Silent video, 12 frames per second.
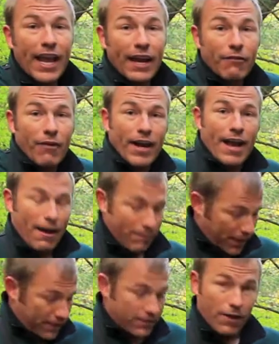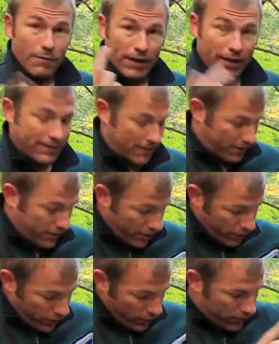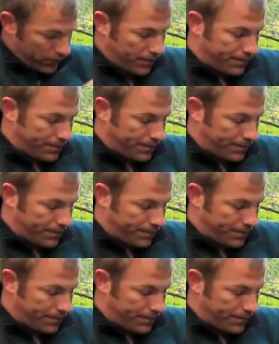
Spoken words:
in it right now because all my lenses are in use.